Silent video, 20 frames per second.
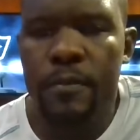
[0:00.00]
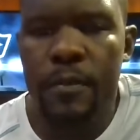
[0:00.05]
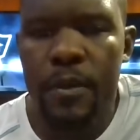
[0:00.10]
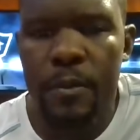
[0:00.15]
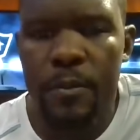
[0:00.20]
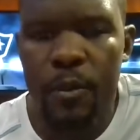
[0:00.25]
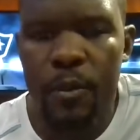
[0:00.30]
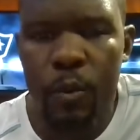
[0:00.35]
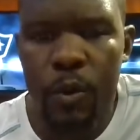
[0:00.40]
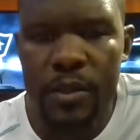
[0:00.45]

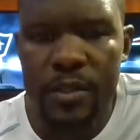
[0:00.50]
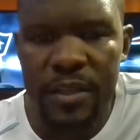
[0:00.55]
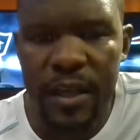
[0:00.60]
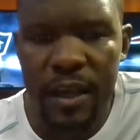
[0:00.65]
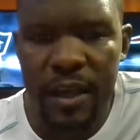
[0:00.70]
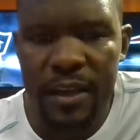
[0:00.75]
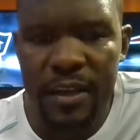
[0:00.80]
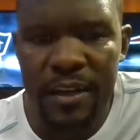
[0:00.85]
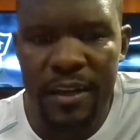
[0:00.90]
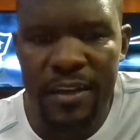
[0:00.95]
Give me 1
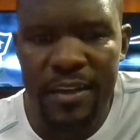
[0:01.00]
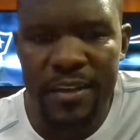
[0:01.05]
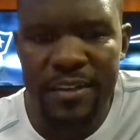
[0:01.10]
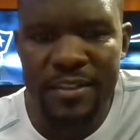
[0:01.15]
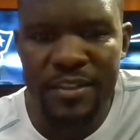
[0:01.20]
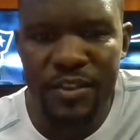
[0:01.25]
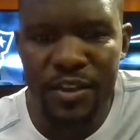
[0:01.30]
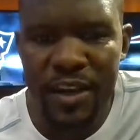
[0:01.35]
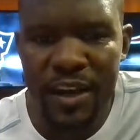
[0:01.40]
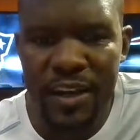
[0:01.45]
second. I'll get it
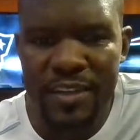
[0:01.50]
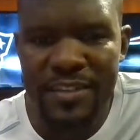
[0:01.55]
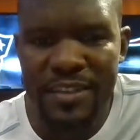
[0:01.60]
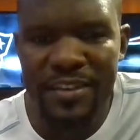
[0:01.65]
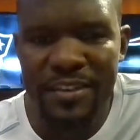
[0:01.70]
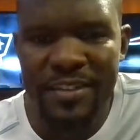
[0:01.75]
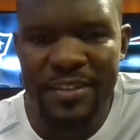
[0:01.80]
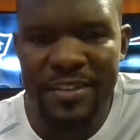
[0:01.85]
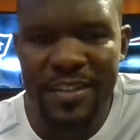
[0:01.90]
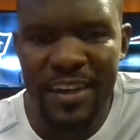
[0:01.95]
to you guys here
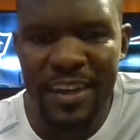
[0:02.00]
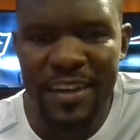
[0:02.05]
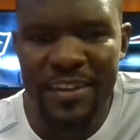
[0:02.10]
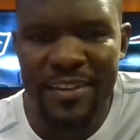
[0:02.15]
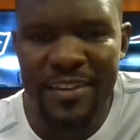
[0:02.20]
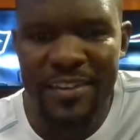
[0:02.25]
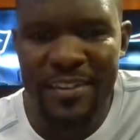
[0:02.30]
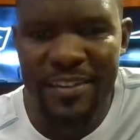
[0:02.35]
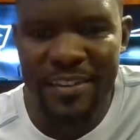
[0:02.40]
in a second.